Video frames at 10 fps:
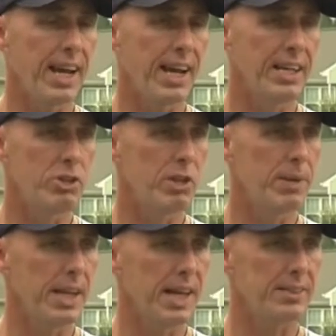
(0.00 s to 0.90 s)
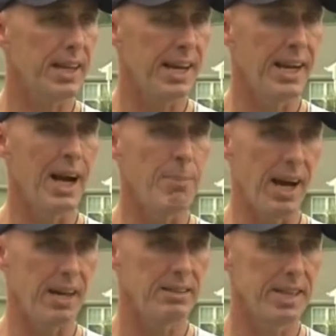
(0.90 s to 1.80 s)
a GPS and
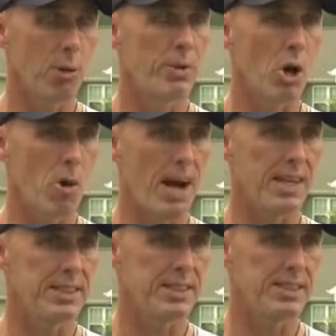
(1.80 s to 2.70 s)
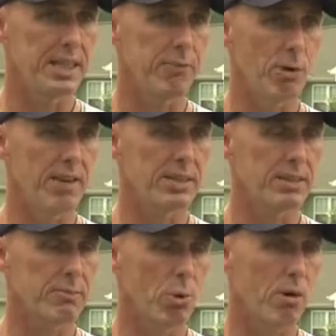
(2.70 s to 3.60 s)
iPad that will be going back to D.C. for,
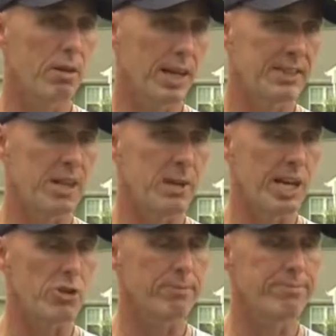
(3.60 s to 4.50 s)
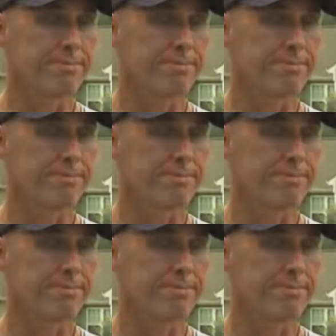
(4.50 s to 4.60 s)
invest for examination.